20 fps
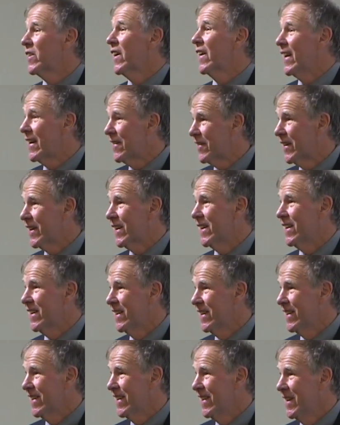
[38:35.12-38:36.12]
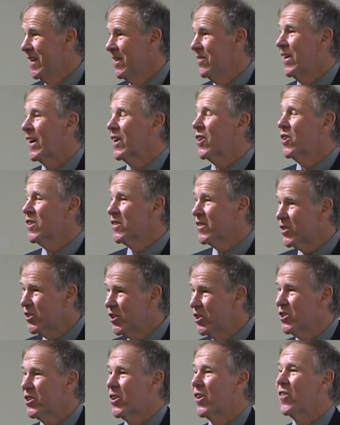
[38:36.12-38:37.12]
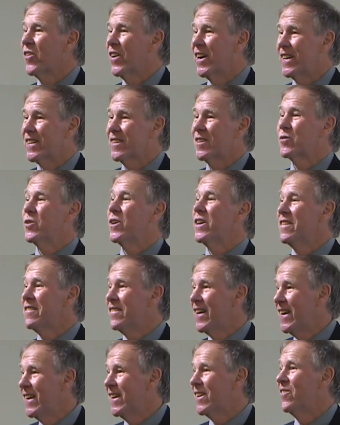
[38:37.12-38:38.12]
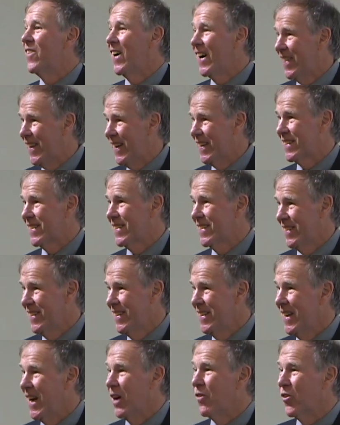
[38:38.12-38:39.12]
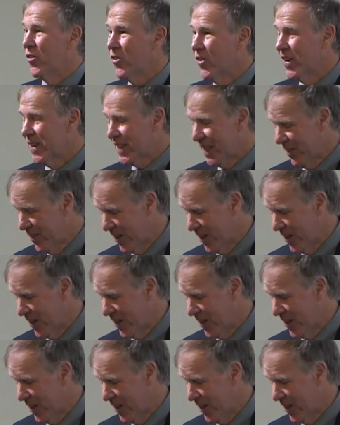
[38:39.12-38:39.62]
of South Africa. My constitutional rights were invaded by that. I was not